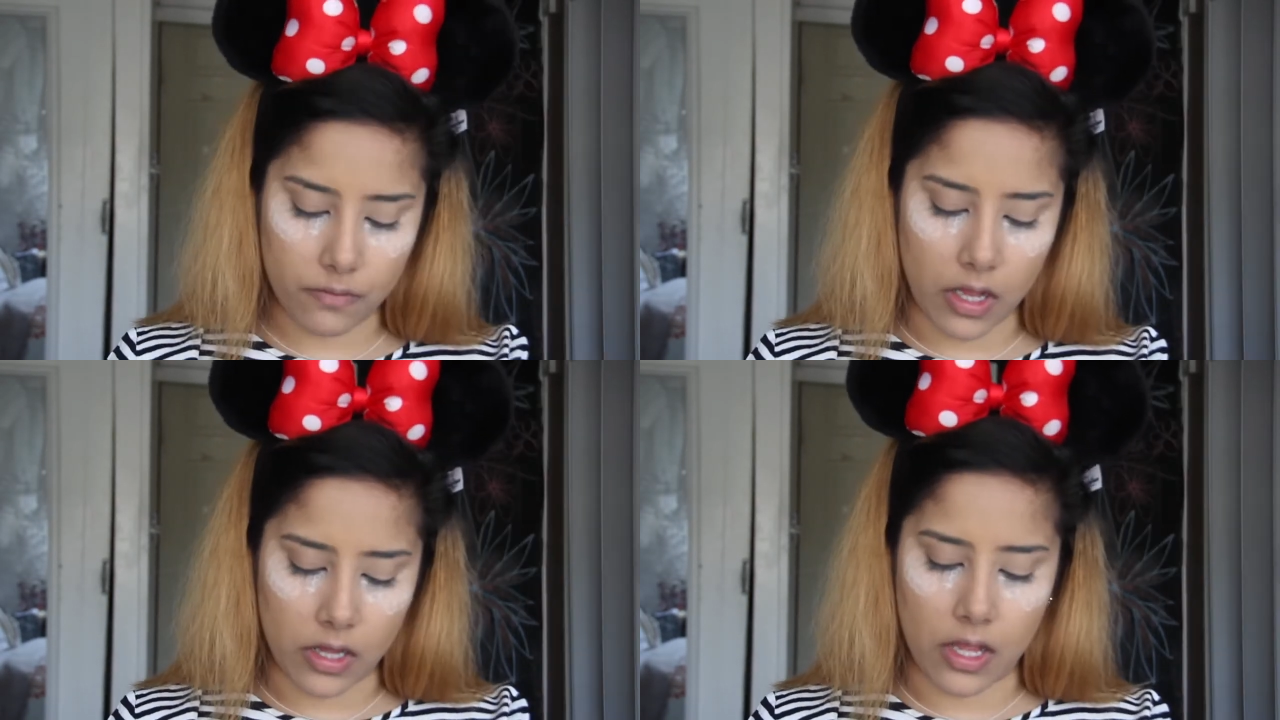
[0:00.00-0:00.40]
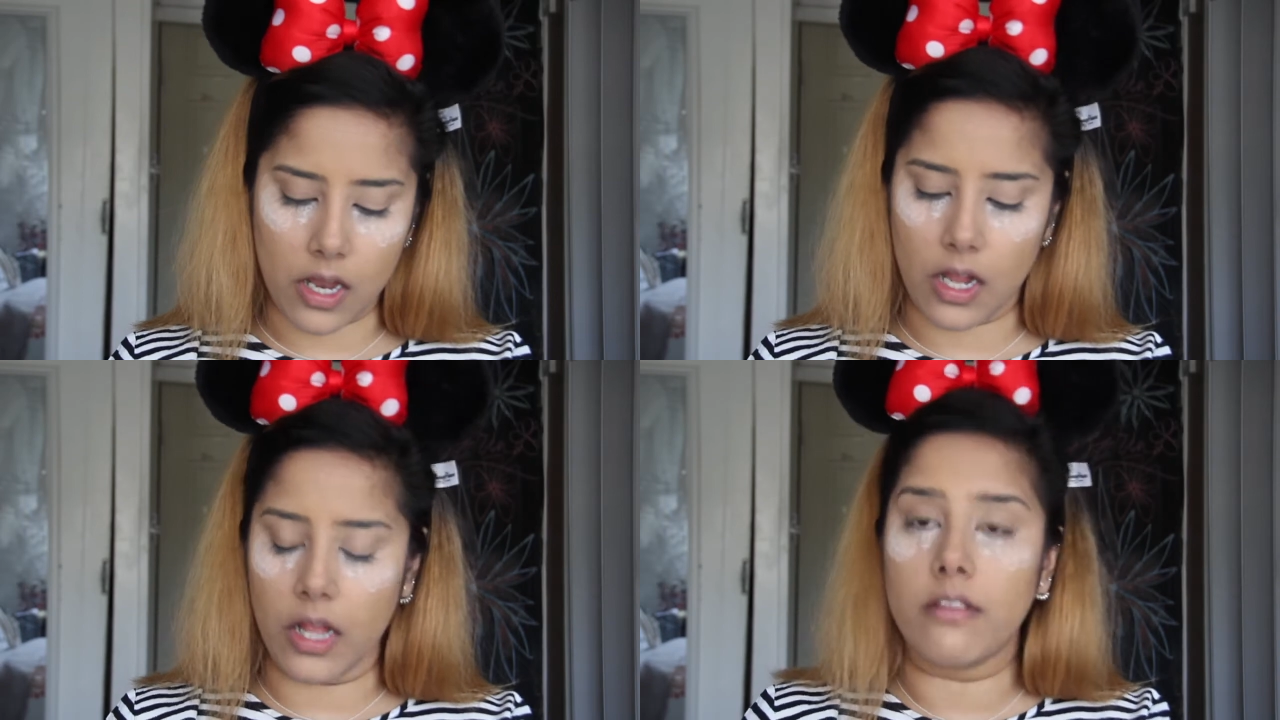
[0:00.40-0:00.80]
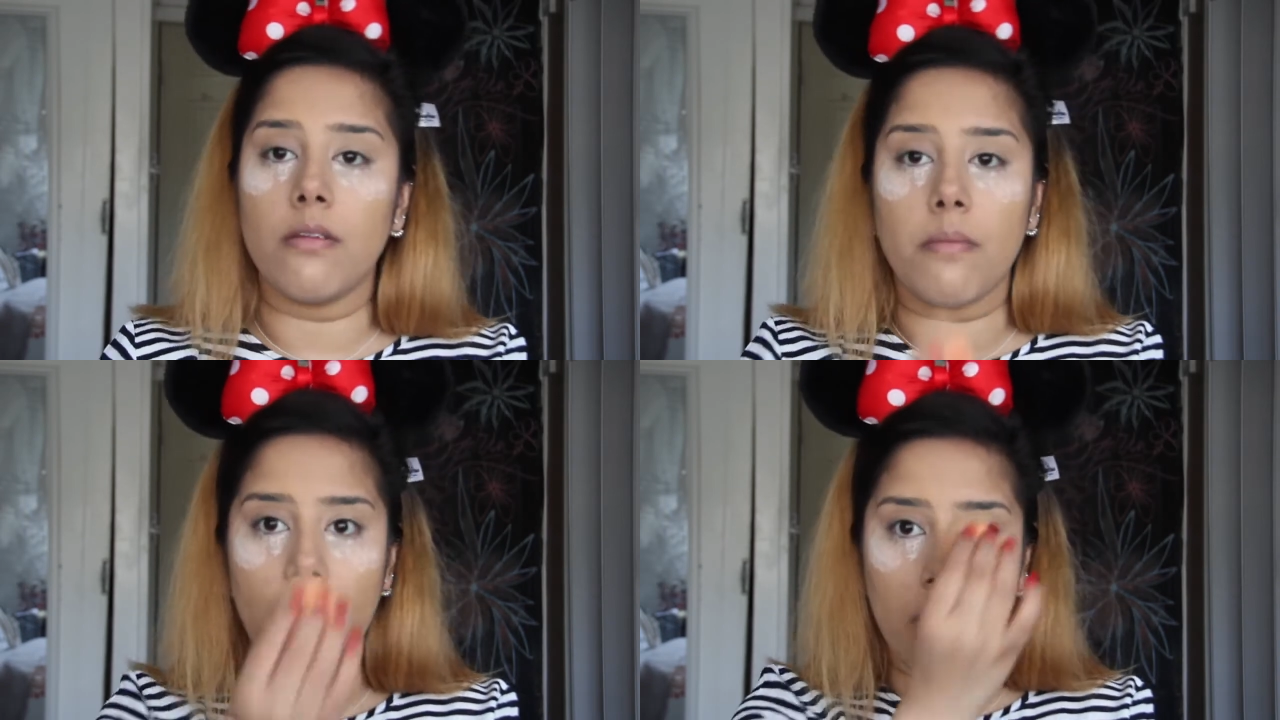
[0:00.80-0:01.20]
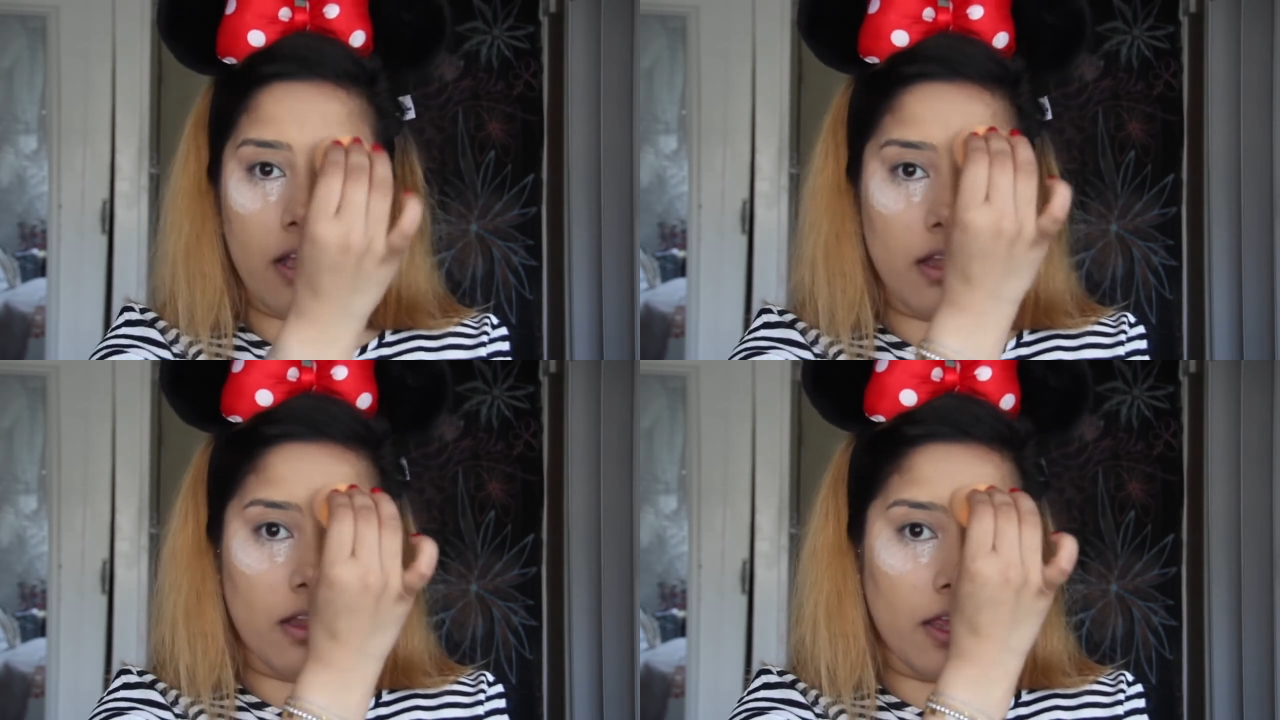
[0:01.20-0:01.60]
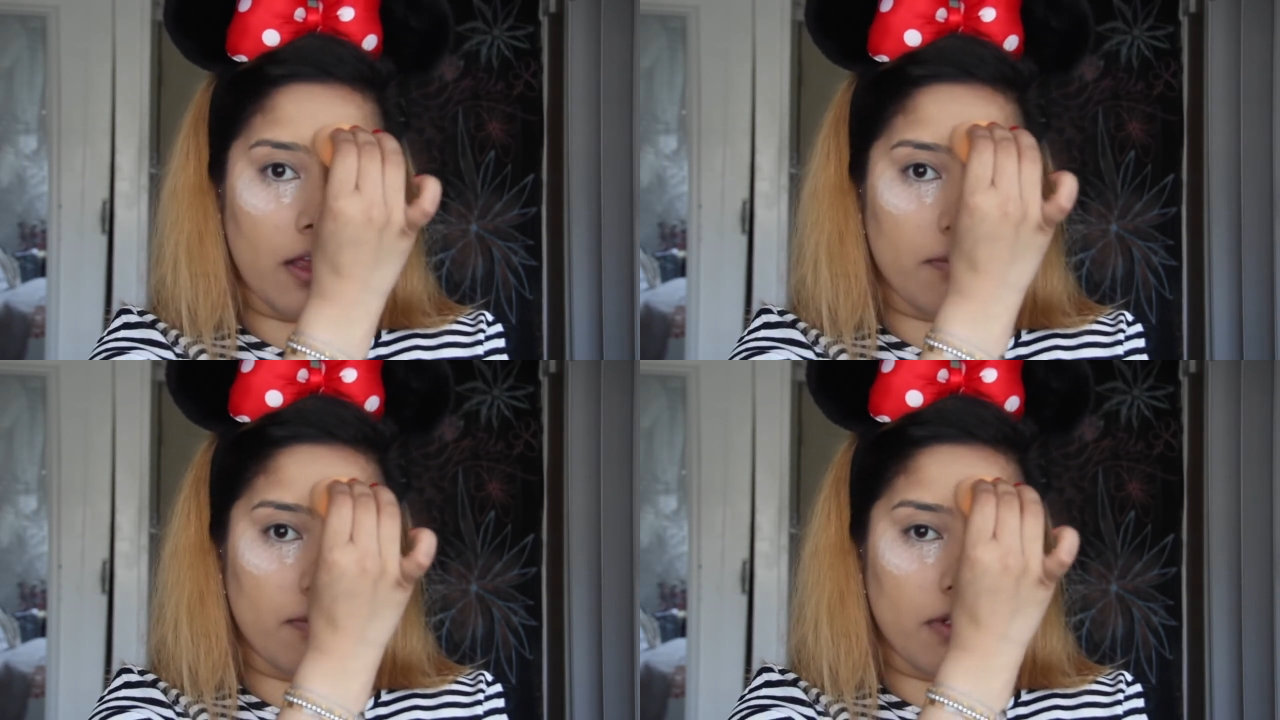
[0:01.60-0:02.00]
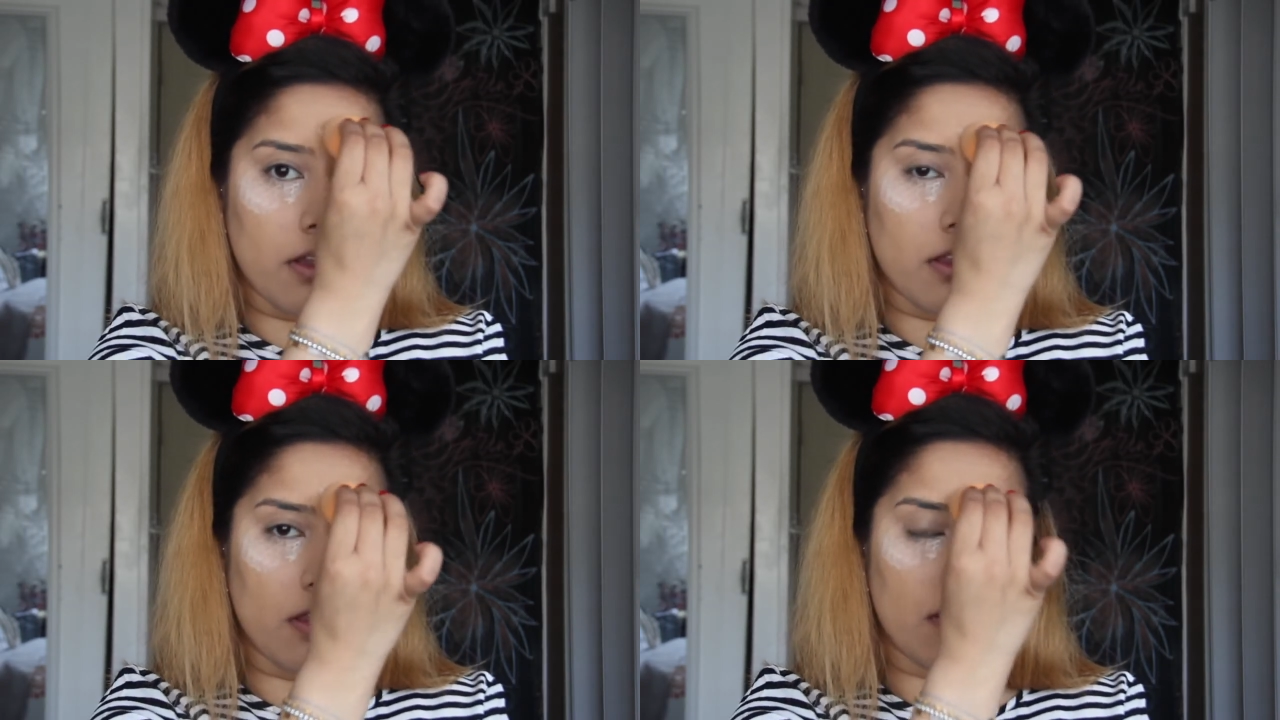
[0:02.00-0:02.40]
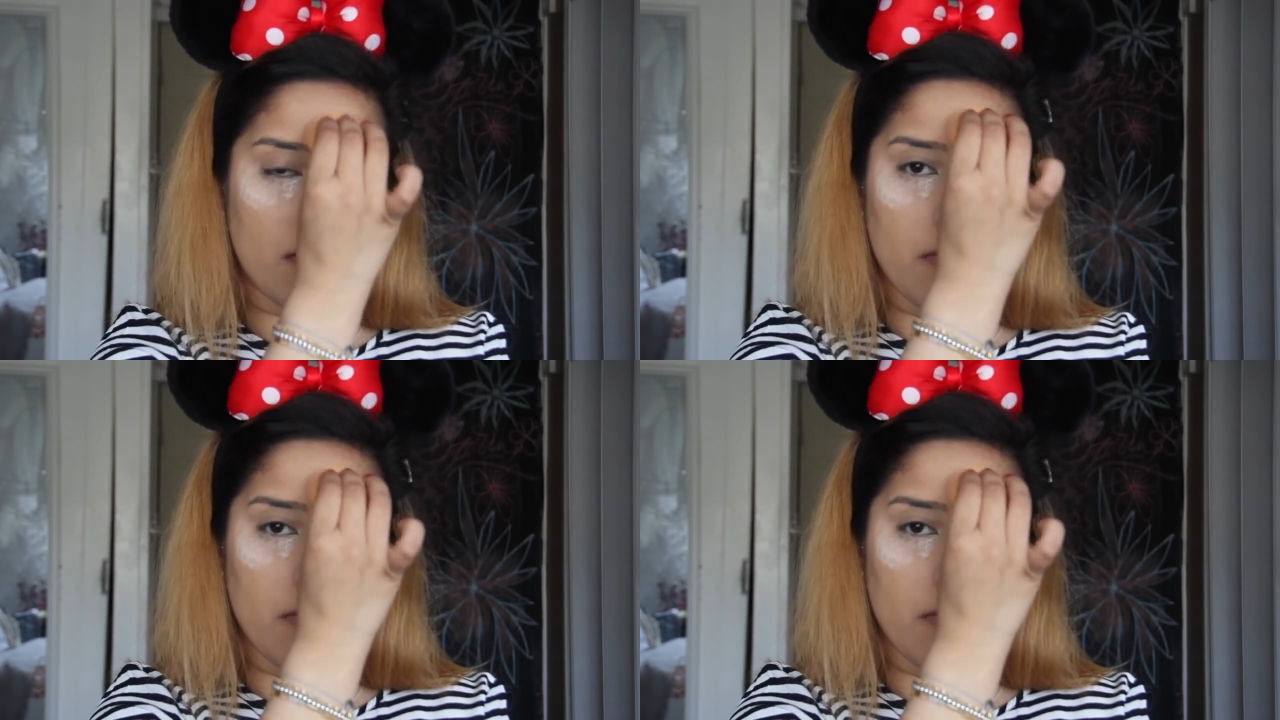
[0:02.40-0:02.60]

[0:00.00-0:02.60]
And then I like to bake like this